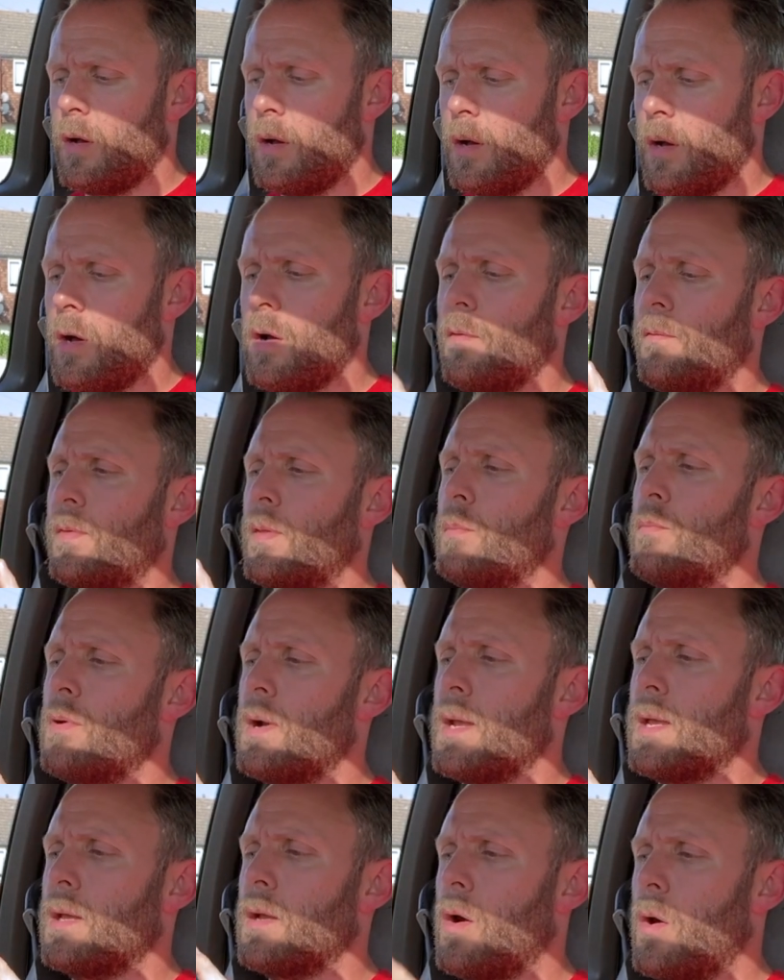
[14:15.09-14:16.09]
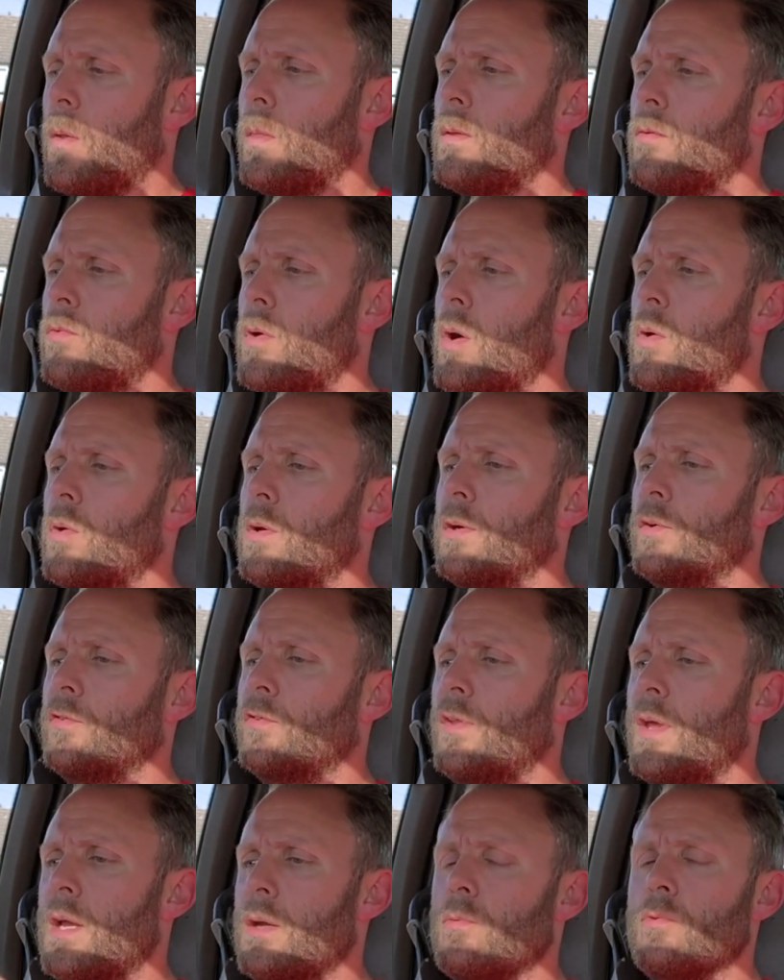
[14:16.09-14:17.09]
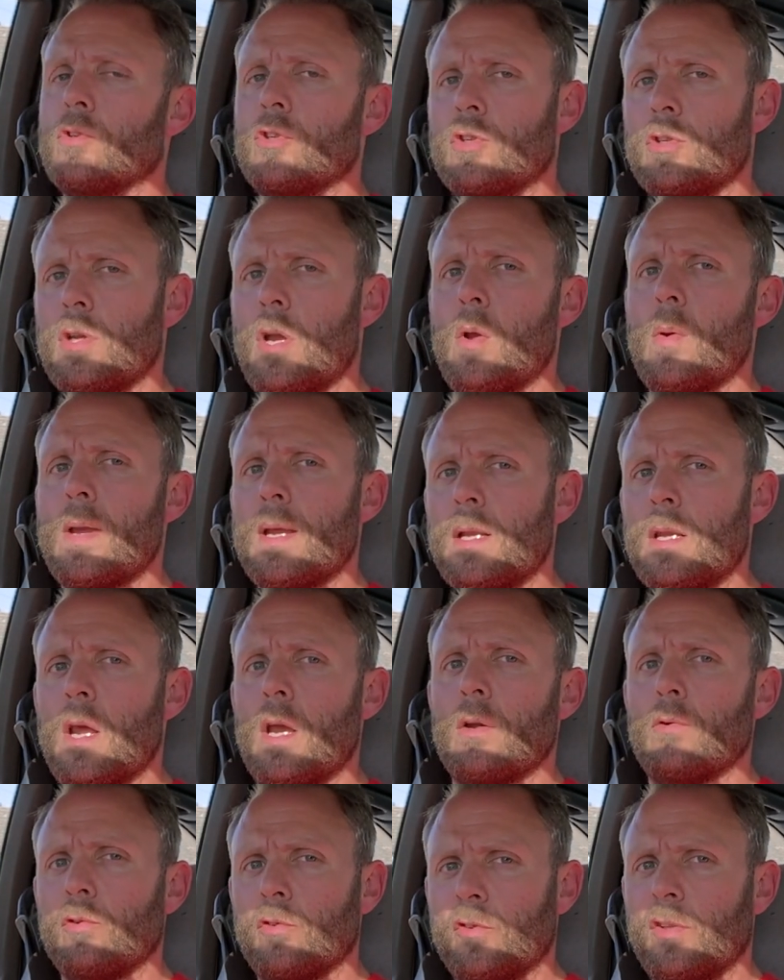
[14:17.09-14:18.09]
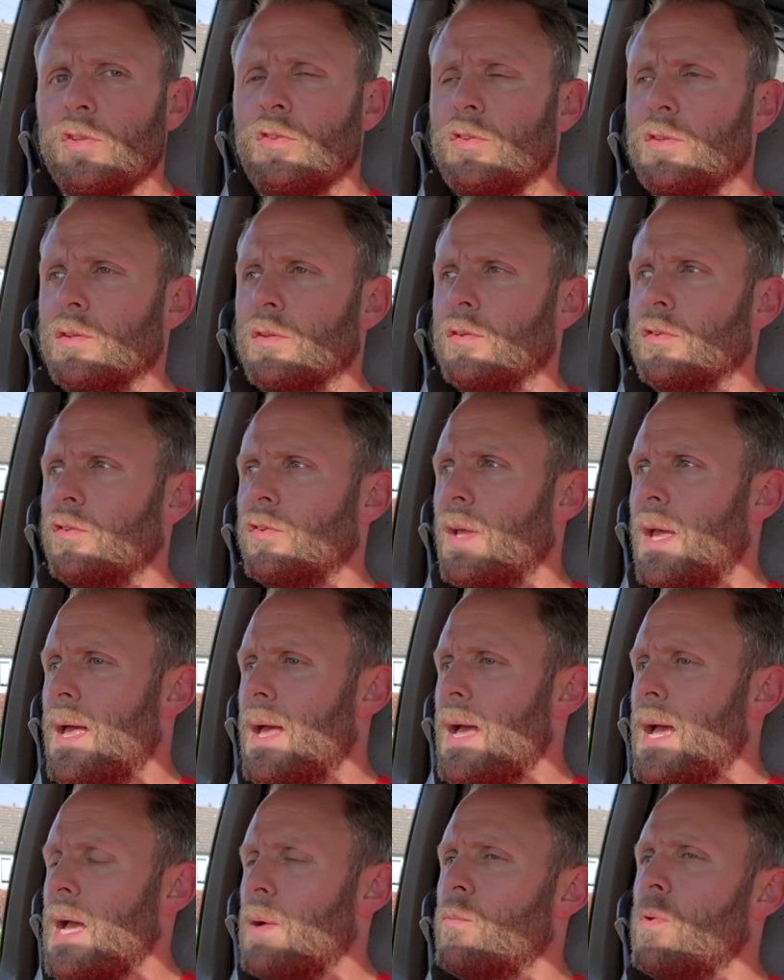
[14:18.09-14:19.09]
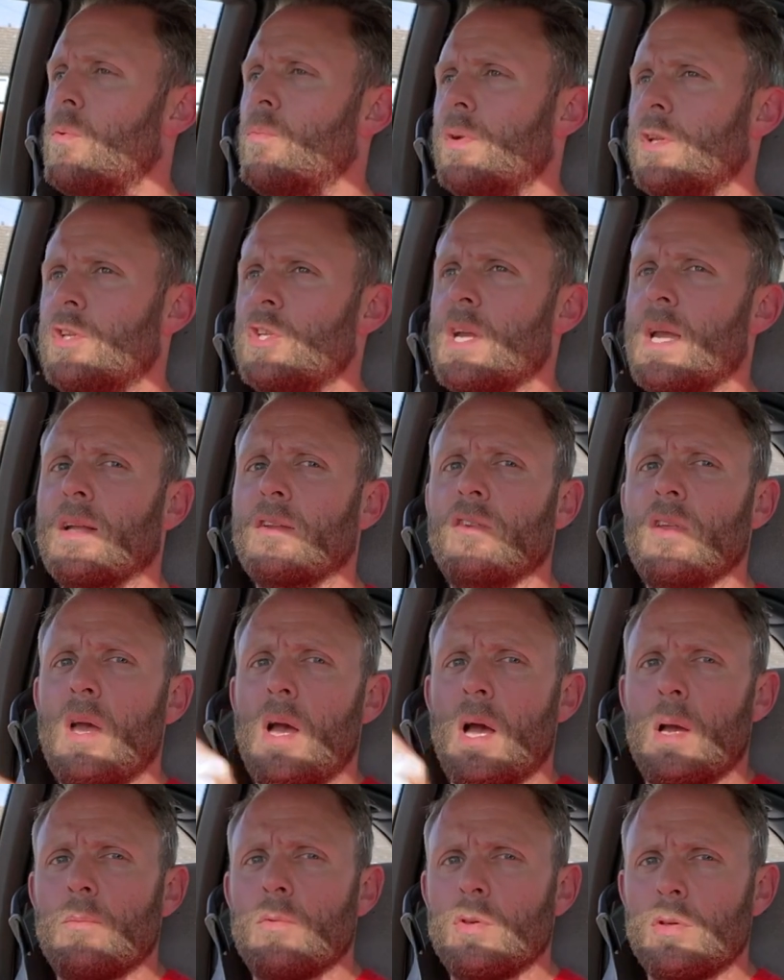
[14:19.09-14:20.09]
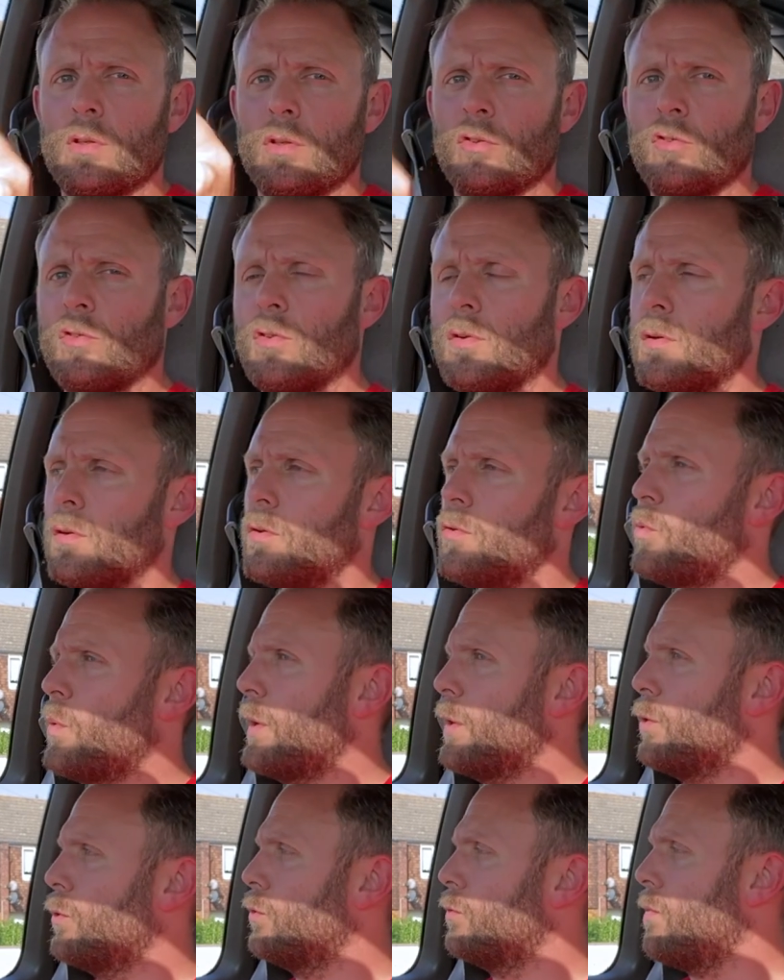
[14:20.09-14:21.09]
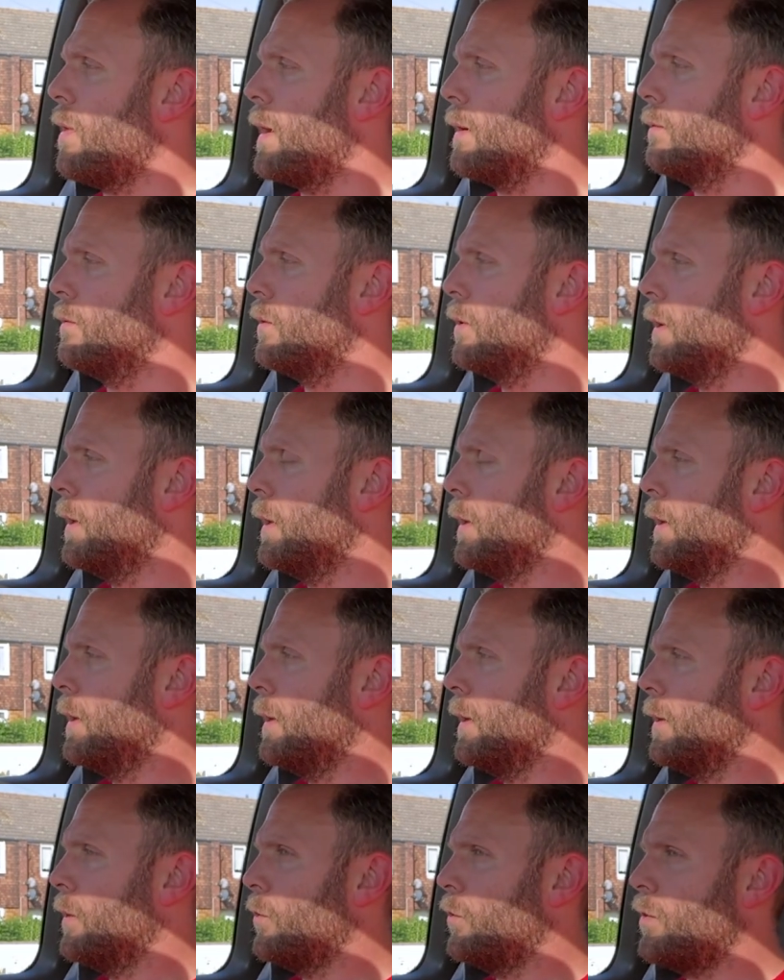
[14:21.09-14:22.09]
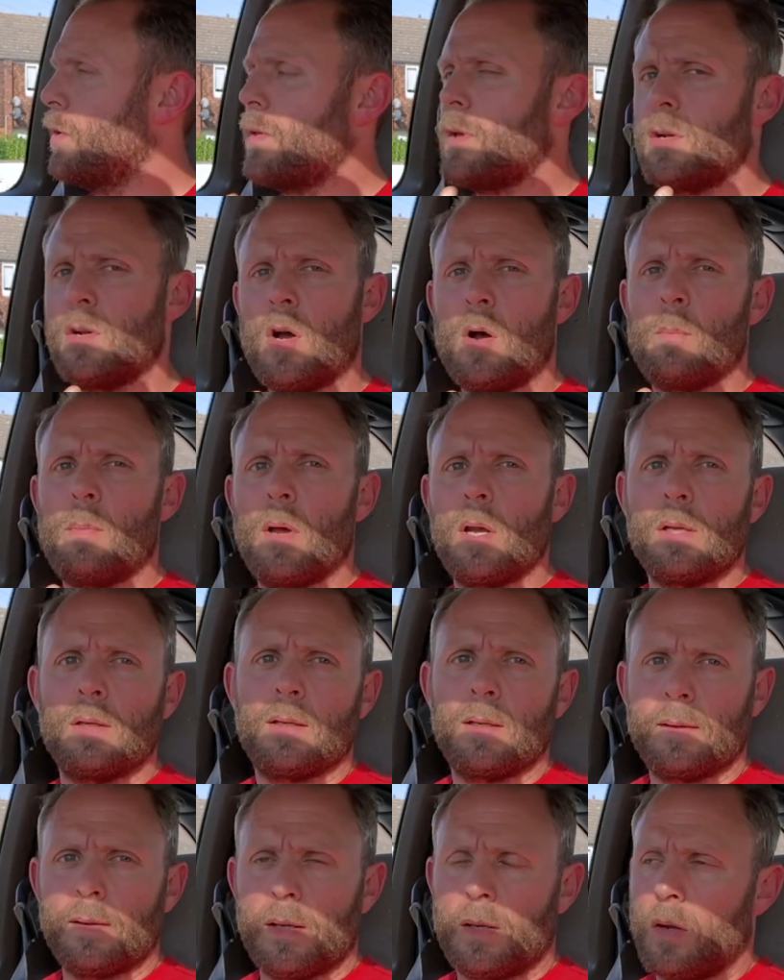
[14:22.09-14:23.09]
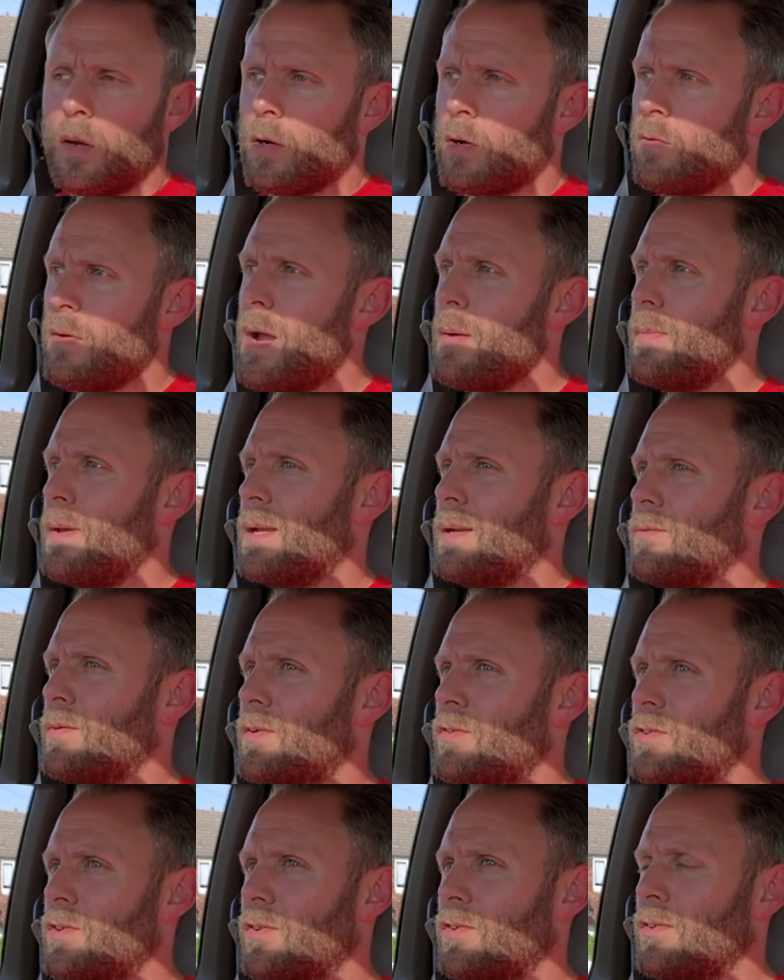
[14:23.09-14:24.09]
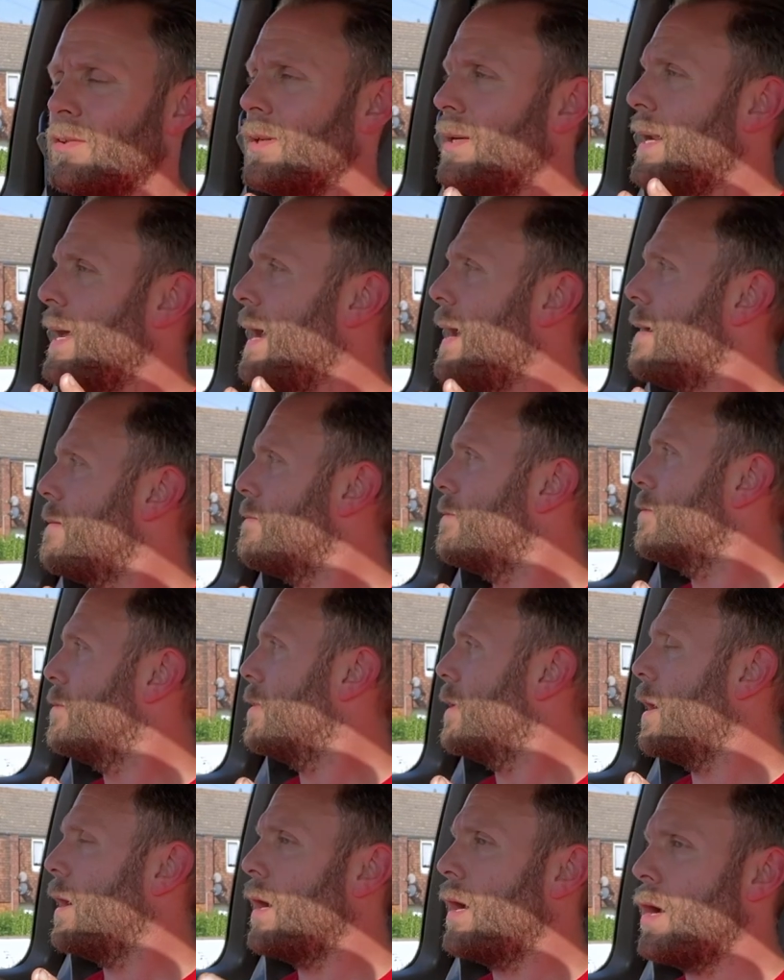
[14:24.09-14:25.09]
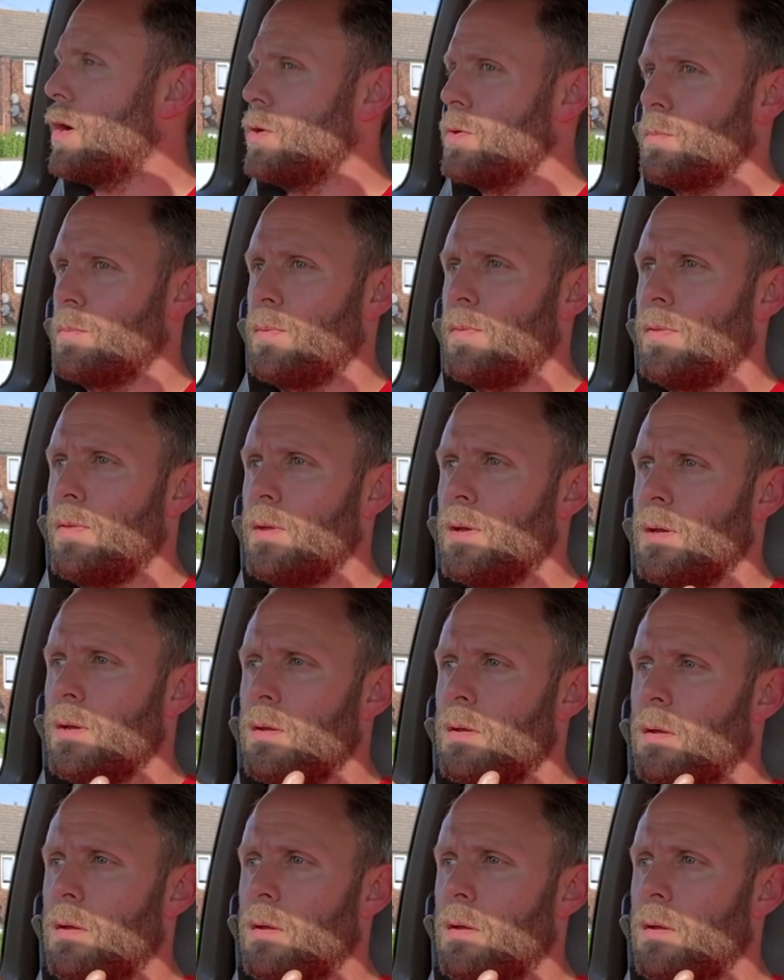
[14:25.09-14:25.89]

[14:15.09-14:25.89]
off the brake on the rollers, that was showing no resistance, and when we jacked it up you could turn the wheels round. So they're not binding, they're not grabbing. We're just gonna have to hope that,